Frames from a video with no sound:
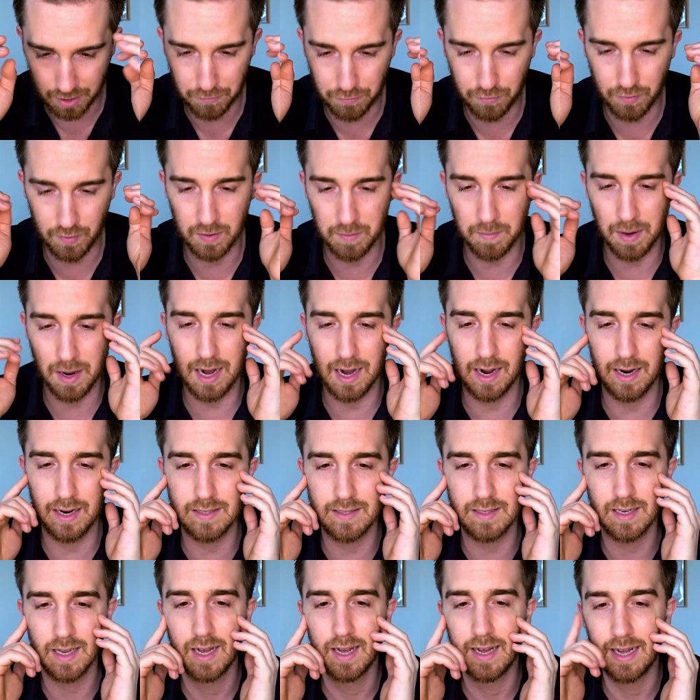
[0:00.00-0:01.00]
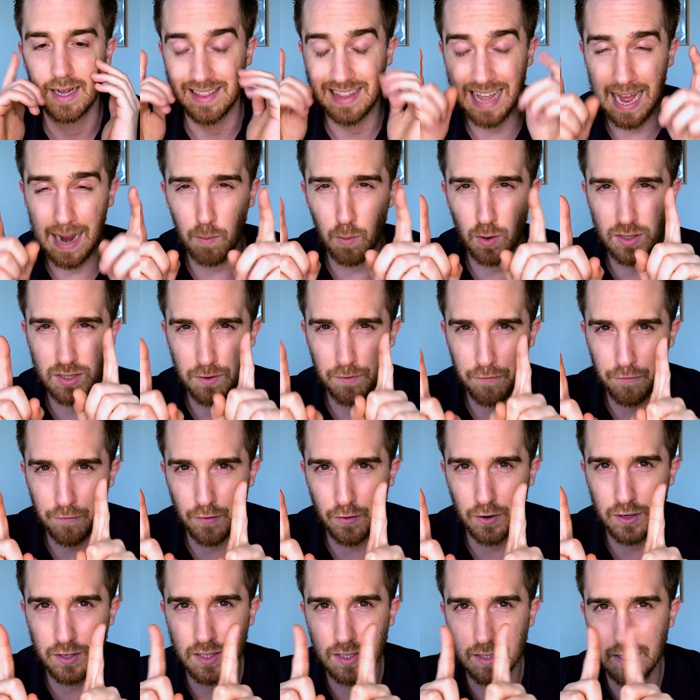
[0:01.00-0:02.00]
in front of my eyes. That was the
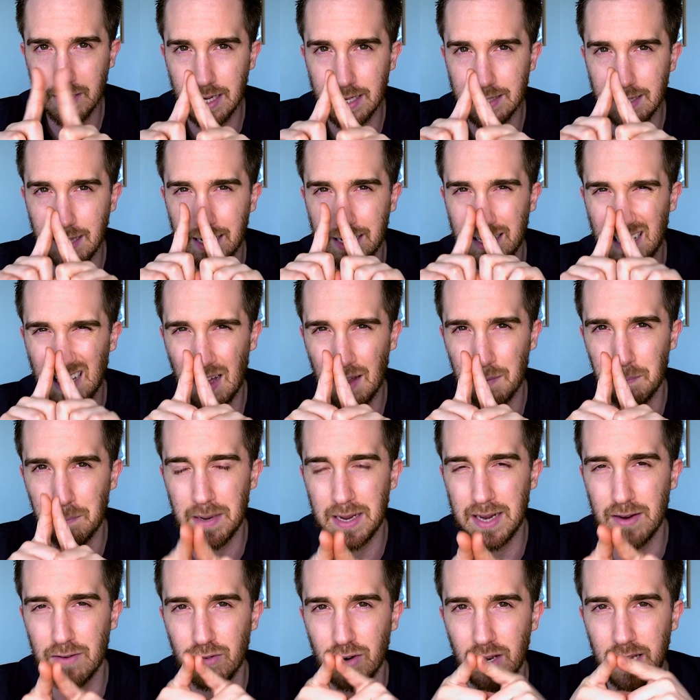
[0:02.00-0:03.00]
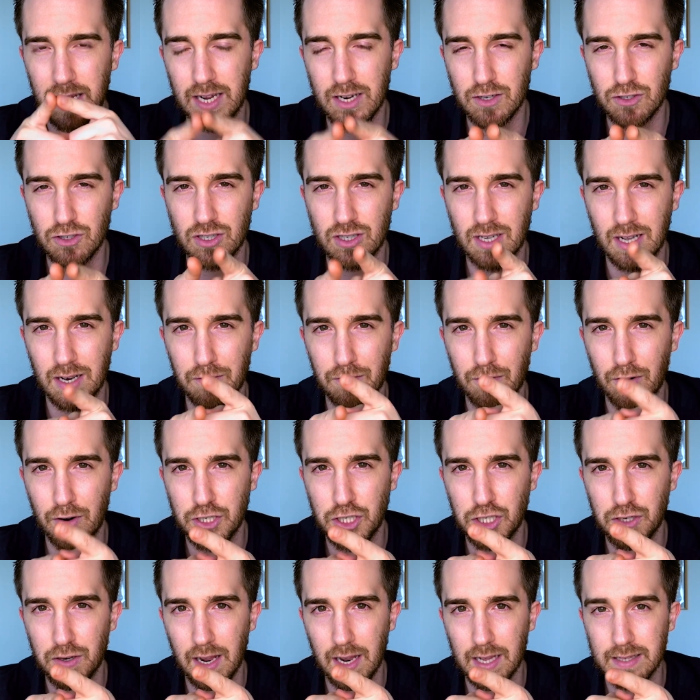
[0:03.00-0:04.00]
first thing that got me really interested in
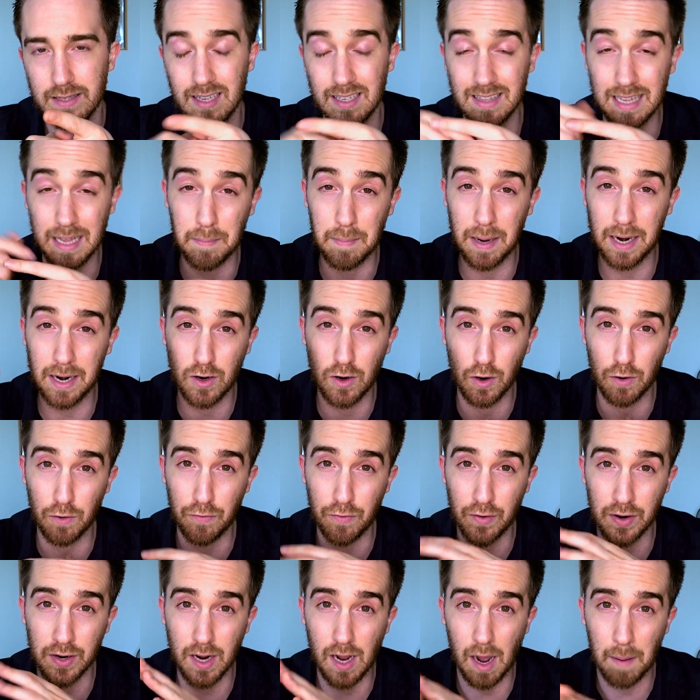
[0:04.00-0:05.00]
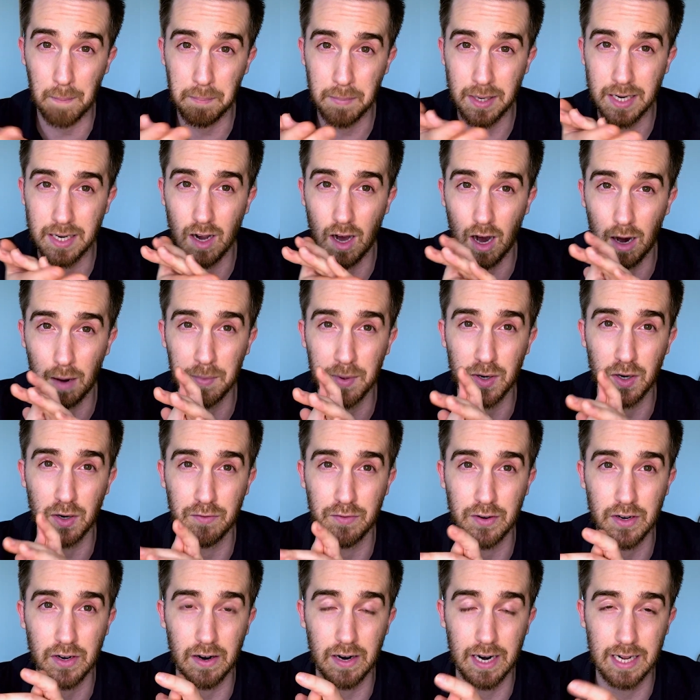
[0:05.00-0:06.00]
virtual reality. And then my girlfriend got me the Humido
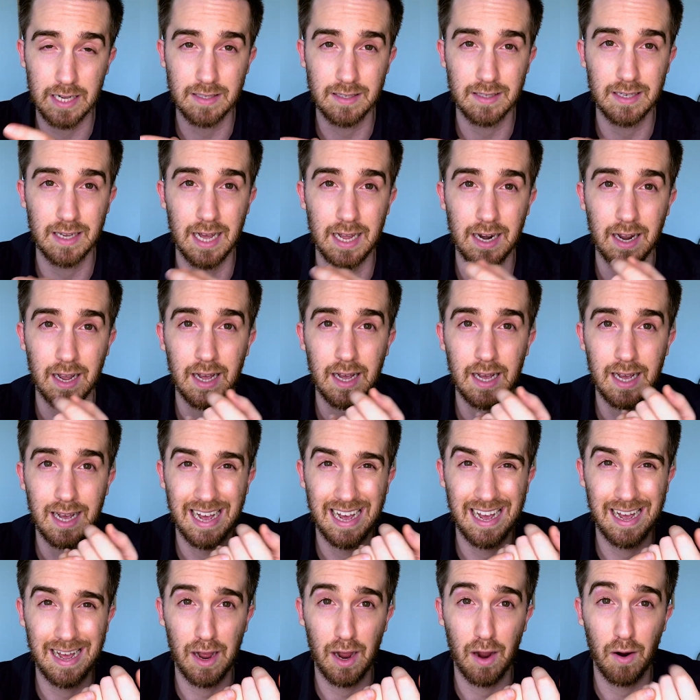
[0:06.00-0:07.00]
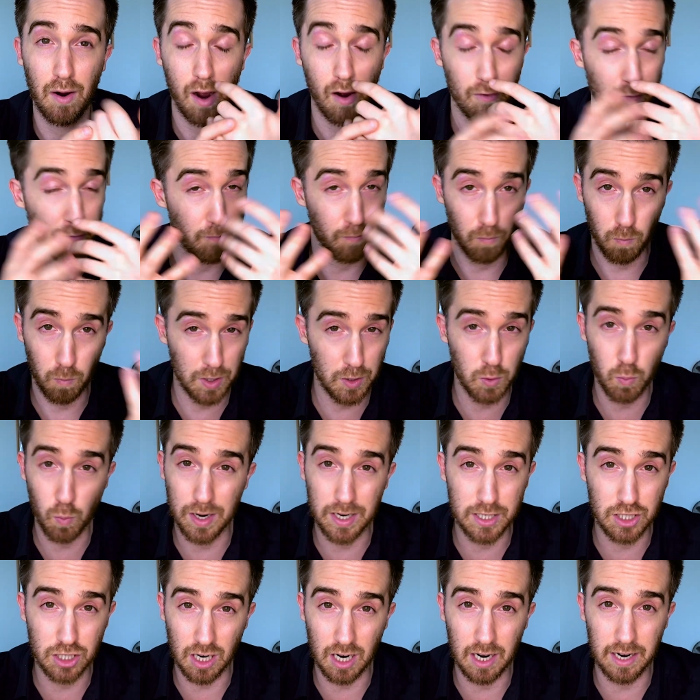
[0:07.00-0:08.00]
VR headset, with
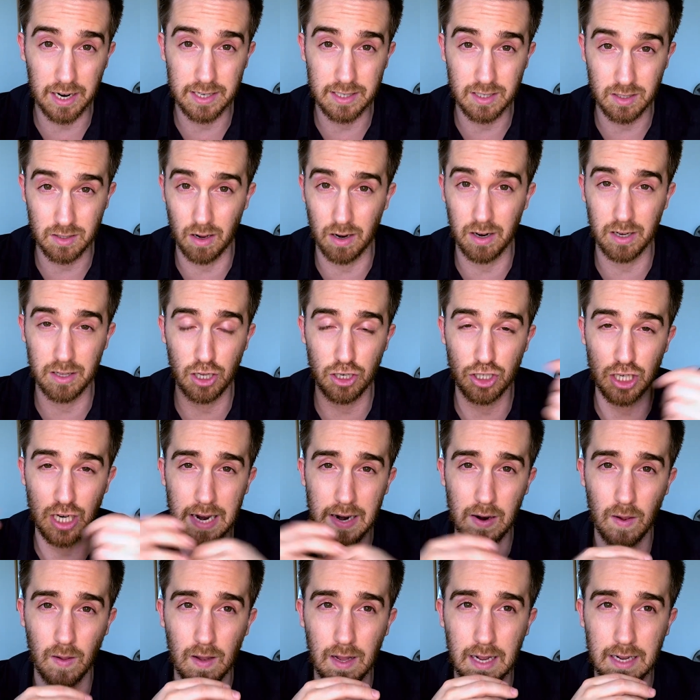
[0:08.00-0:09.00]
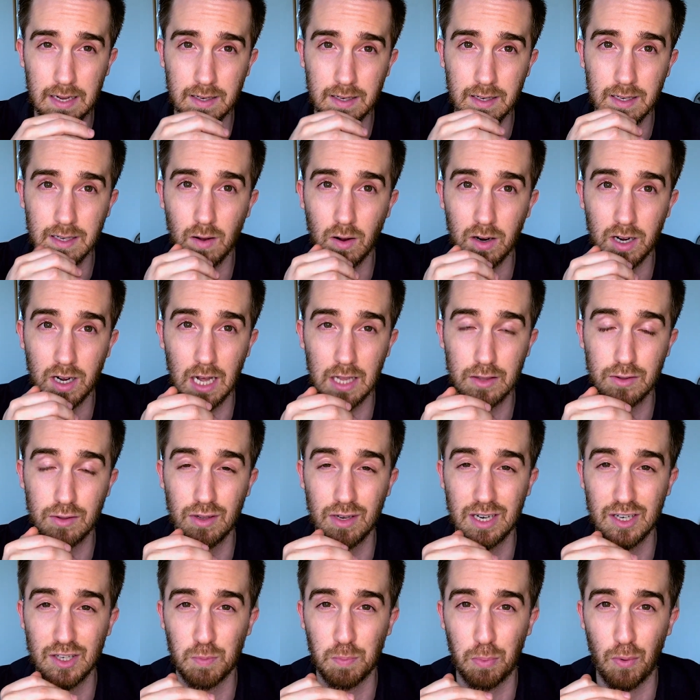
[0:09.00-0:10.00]
which I started the channel and got
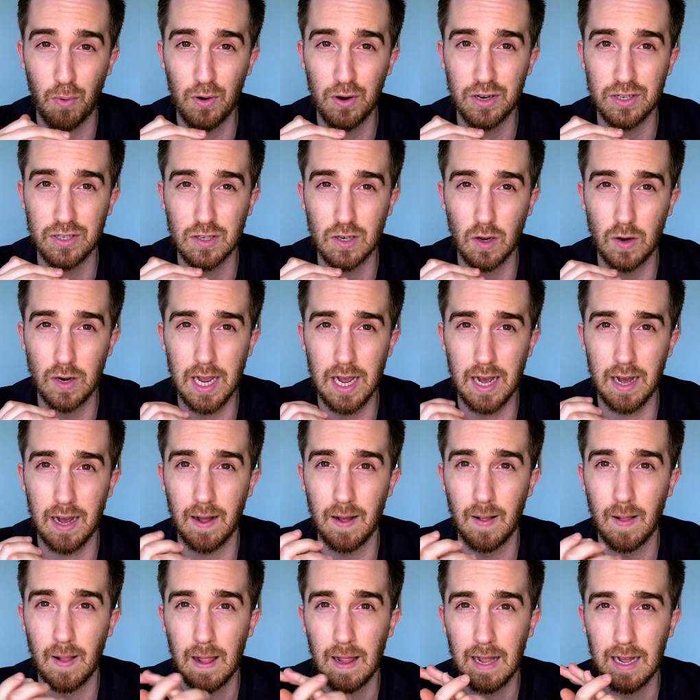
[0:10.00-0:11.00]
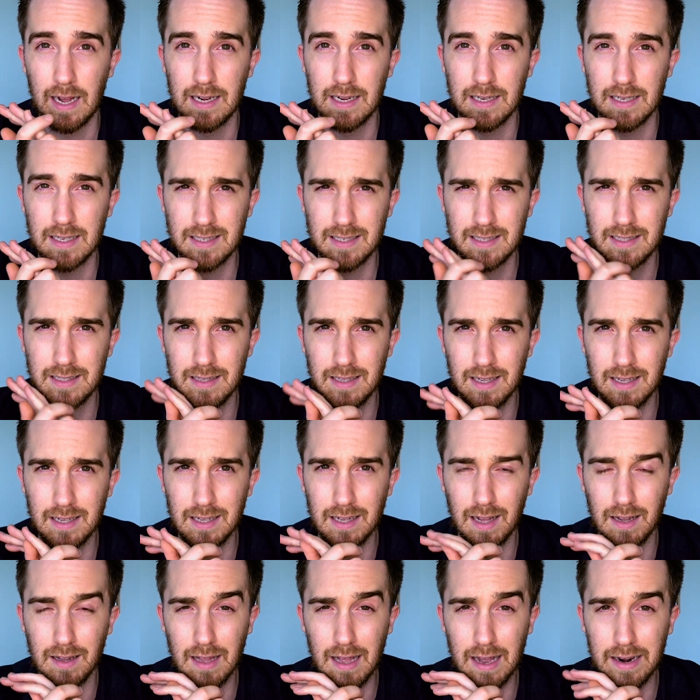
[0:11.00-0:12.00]
to this point. So yeah,
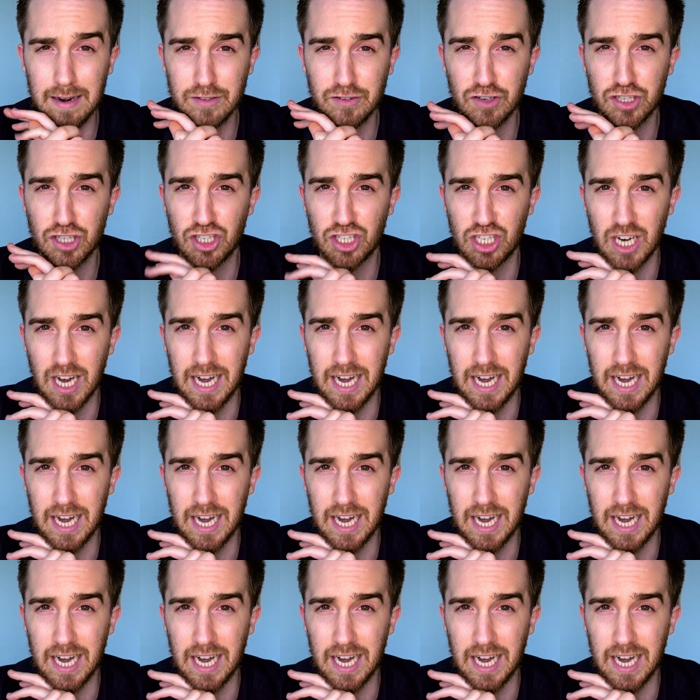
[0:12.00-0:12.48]
a lot has